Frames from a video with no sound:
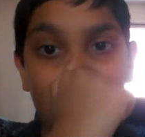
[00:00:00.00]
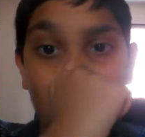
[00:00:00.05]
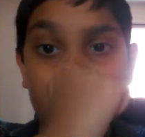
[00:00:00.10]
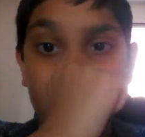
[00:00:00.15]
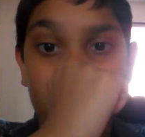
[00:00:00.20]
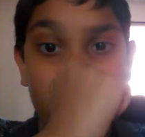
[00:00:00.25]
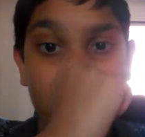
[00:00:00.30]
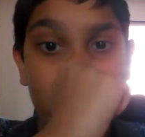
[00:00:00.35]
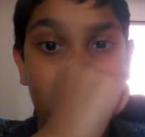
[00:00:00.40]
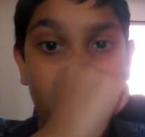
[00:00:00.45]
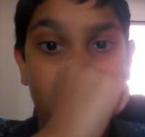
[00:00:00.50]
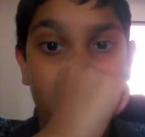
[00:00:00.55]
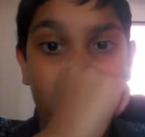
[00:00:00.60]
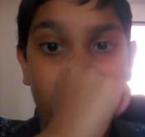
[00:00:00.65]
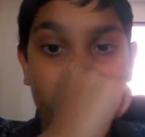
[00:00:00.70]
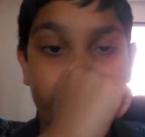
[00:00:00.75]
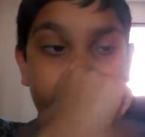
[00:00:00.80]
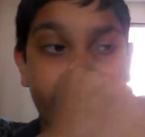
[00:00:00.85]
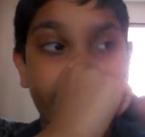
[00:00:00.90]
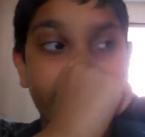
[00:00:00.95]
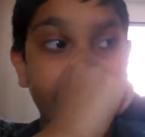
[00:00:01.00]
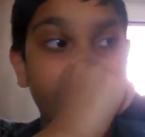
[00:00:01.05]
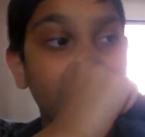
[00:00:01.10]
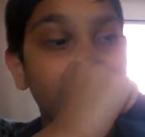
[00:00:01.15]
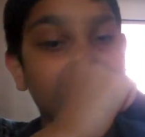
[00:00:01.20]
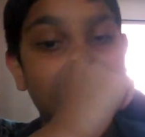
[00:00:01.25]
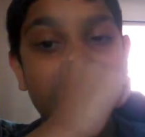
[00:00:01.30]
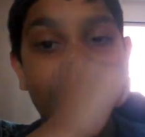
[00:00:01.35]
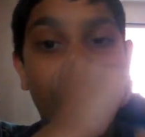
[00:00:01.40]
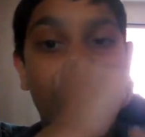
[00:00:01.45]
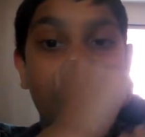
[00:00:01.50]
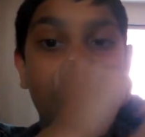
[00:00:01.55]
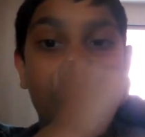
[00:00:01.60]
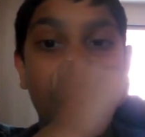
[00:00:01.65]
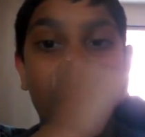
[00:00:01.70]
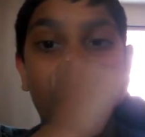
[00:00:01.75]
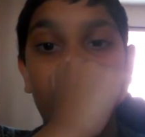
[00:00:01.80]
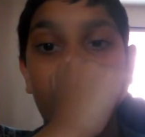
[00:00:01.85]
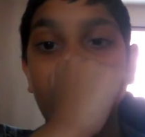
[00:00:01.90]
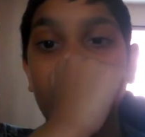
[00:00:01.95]
I hate
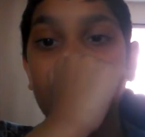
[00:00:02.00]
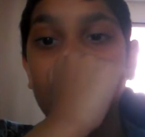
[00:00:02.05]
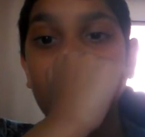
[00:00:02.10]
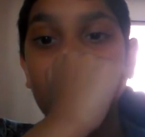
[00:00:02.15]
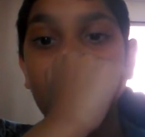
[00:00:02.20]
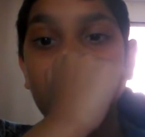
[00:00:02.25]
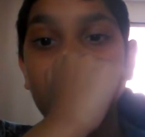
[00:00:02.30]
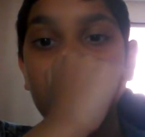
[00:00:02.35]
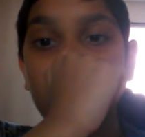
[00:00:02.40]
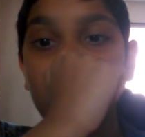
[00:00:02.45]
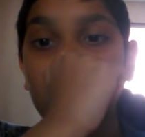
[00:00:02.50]
smelly crisps.